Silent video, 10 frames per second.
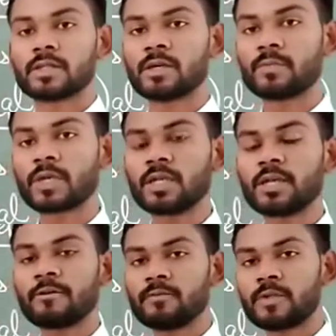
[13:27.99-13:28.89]
The
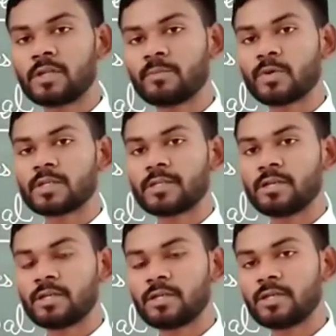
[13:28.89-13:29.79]
meaning of
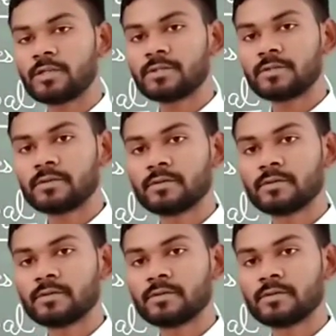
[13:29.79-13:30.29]
3% is